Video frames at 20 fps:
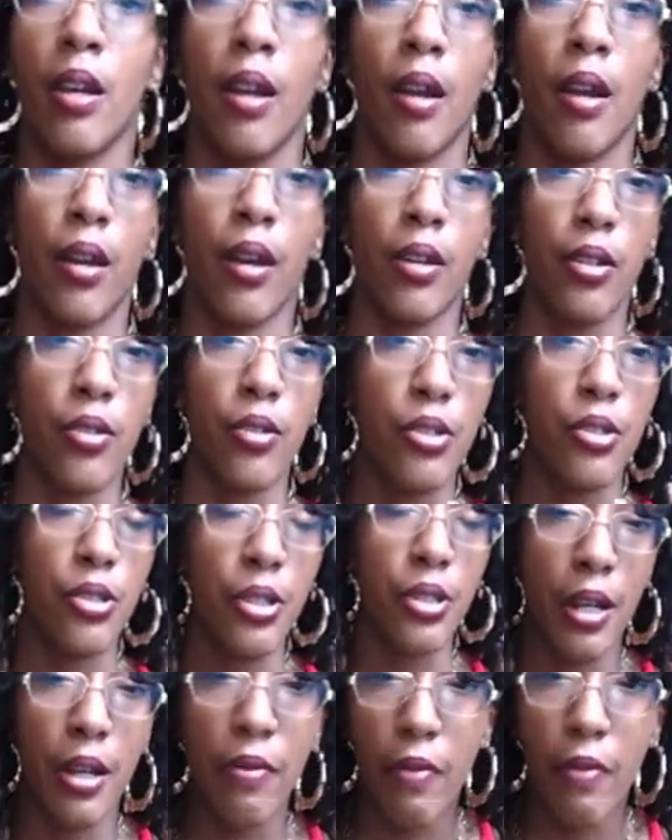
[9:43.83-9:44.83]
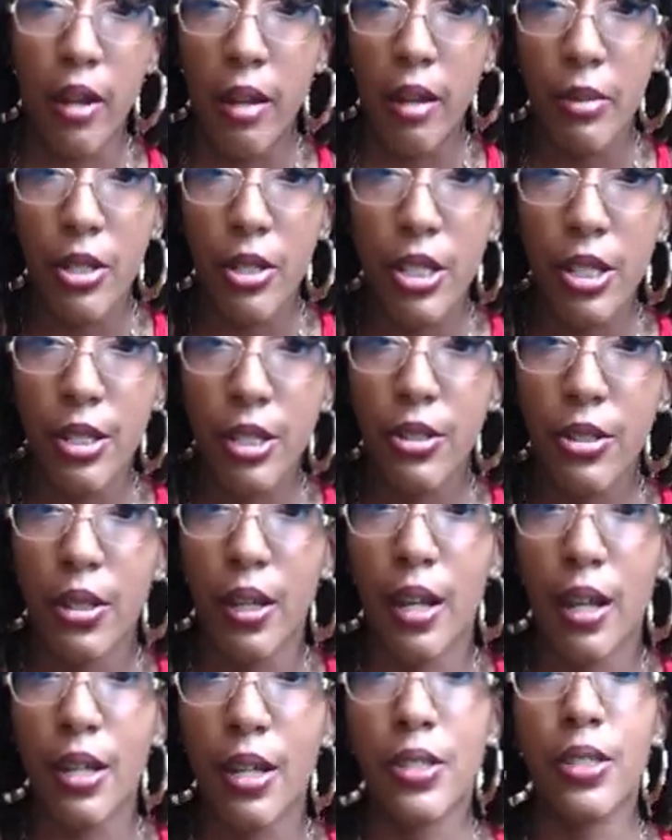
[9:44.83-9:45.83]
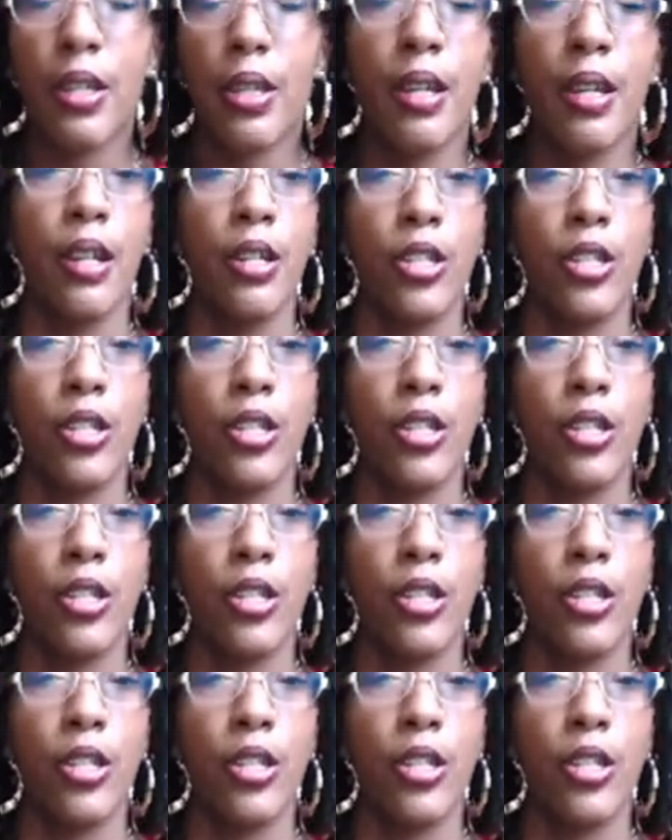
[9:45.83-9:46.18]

how to understand vitamin D tests